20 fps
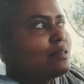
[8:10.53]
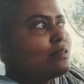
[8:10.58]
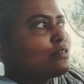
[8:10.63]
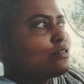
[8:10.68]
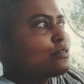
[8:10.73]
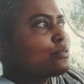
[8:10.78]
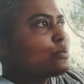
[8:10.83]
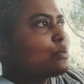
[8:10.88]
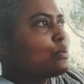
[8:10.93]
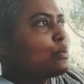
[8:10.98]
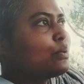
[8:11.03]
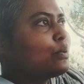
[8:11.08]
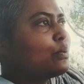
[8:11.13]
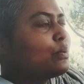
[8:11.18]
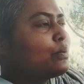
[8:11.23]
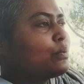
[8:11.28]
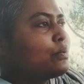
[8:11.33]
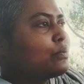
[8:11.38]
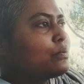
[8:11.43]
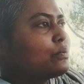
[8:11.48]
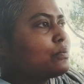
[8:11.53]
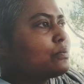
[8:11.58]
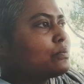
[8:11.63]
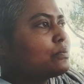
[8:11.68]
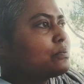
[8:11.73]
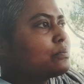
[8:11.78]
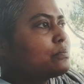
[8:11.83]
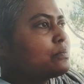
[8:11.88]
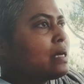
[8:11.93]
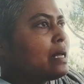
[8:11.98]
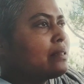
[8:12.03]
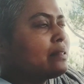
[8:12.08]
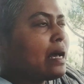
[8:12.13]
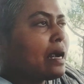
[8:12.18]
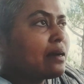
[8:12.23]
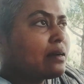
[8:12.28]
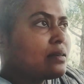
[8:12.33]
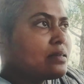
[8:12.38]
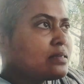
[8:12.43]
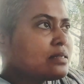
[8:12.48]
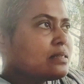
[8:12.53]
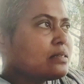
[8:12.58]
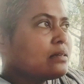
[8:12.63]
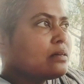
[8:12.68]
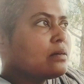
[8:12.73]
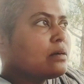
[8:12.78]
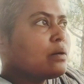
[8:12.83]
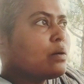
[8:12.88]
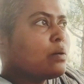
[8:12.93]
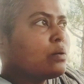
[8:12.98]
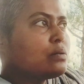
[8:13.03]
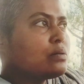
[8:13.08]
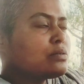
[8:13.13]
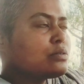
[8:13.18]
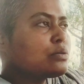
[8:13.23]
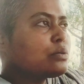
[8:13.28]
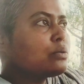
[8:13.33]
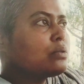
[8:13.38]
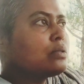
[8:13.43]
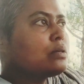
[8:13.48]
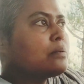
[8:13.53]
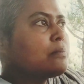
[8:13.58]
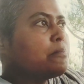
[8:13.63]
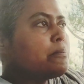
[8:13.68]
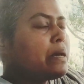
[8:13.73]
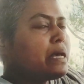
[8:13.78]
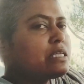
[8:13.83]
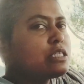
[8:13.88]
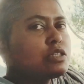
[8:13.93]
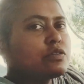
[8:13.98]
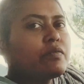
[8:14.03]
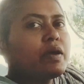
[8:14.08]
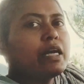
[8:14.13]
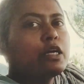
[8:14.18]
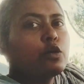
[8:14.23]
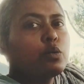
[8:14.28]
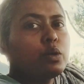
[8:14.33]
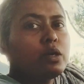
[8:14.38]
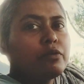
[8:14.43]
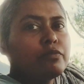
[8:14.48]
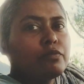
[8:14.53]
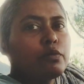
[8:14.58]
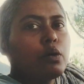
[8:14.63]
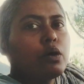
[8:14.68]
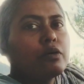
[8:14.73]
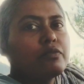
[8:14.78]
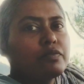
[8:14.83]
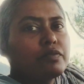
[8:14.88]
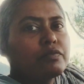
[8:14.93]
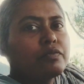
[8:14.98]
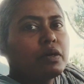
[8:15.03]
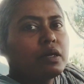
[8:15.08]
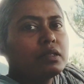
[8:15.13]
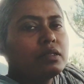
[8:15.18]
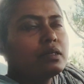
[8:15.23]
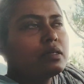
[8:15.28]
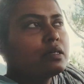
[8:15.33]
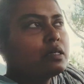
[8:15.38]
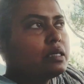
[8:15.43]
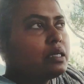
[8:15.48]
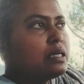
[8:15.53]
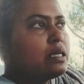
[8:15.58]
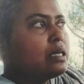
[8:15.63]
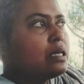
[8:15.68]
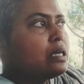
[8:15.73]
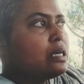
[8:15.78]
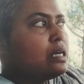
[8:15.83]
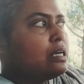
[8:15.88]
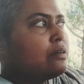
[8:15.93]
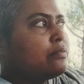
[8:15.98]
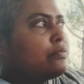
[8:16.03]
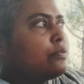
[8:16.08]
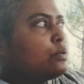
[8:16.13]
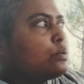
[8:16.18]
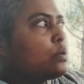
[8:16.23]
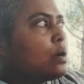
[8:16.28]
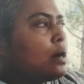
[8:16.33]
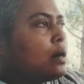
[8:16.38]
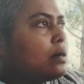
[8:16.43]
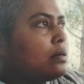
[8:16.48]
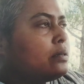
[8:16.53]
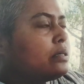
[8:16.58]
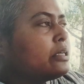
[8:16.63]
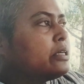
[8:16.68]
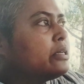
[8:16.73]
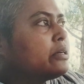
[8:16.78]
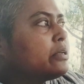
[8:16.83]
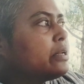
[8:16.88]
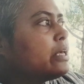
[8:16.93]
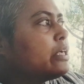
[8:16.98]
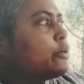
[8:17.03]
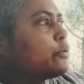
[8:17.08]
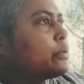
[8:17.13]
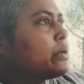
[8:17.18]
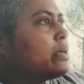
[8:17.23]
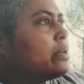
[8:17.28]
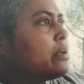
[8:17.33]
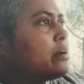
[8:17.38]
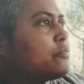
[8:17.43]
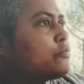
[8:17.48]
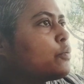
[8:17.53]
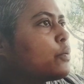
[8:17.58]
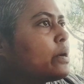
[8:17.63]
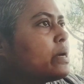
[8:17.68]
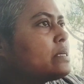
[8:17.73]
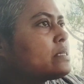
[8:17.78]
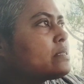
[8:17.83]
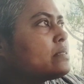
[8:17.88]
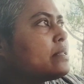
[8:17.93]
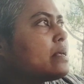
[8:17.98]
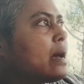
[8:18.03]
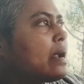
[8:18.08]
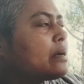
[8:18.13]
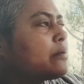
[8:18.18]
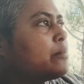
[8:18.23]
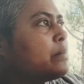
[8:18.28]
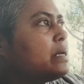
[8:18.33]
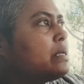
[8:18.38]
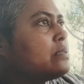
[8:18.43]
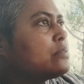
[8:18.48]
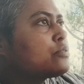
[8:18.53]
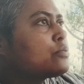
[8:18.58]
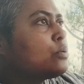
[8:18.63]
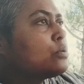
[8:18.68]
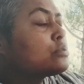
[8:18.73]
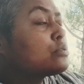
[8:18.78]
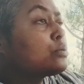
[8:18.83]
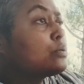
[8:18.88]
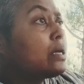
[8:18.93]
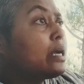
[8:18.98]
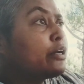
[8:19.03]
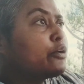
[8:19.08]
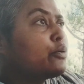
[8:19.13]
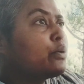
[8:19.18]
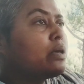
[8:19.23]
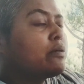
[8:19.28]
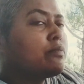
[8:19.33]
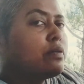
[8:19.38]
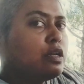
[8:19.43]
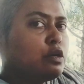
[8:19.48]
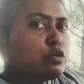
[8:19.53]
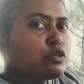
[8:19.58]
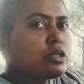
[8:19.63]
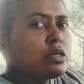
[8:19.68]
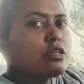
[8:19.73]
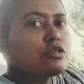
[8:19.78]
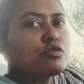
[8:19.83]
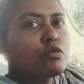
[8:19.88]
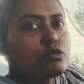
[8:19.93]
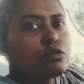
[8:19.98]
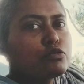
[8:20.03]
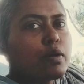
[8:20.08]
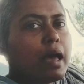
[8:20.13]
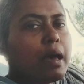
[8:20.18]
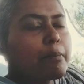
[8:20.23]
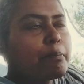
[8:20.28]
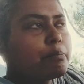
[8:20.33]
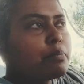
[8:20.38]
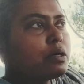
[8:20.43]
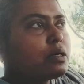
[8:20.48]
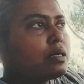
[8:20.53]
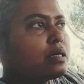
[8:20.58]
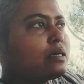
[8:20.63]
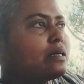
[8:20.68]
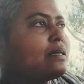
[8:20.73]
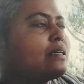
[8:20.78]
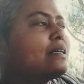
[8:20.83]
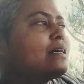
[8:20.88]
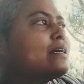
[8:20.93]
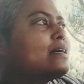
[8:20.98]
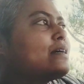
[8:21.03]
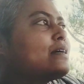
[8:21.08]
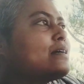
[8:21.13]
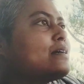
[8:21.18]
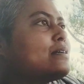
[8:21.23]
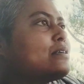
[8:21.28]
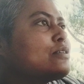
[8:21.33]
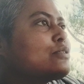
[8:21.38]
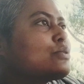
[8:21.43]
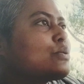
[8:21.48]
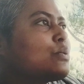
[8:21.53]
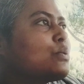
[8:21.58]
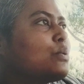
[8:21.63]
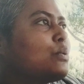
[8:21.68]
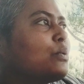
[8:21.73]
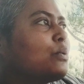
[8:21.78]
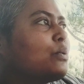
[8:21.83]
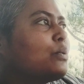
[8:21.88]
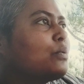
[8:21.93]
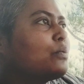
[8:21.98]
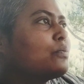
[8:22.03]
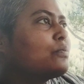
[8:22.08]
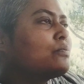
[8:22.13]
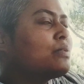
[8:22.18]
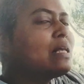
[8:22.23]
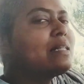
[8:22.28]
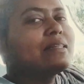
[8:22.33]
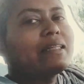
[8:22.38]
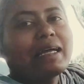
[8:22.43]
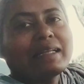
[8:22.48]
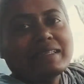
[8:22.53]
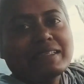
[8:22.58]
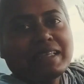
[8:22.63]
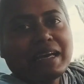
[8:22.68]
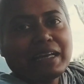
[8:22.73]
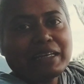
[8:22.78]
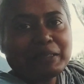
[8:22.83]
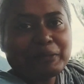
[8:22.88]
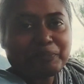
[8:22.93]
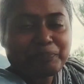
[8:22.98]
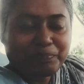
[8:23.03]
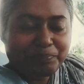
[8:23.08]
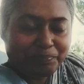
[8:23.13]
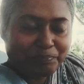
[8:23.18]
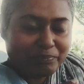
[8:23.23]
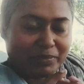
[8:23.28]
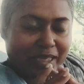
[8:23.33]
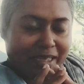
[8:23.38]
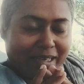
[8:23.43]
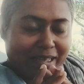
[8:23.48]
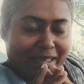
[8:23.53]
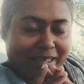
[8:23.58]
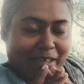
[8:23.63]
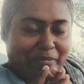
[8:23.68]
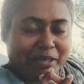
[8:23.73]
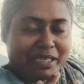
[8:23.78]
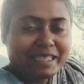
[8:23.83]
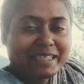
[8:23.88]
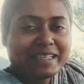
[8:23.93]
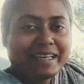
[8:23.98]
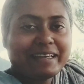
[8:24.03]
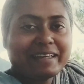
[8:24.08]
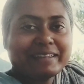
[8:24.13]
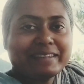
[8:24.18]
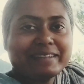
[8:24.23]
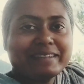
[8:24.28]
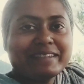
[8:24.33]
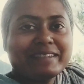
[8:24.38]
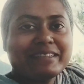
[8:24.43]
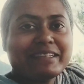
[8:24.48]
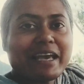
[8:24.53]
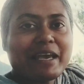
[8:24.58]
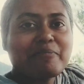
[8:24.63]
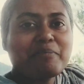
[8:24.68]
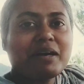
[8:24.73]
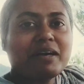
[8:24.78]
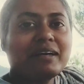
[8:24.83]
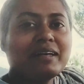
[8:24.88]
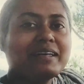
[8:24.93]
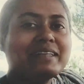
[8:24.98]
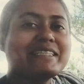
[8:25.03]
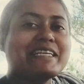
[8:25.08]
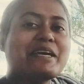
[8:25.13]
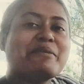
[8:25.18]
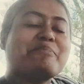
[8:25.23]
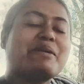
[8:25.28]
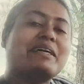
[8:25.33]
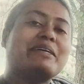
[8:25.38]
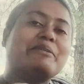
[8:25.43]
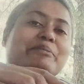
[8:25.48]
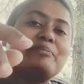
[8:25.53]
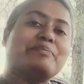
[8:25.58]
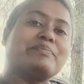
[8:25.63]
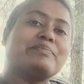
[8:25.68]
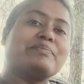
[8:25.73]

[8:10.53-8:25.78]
So, and that is the also the best way to evolve further if you aren't hearing your inner voice, that means also that your evolution is also hampered. So, well, that's that. Namaste. Jai Ma, Jai Ma.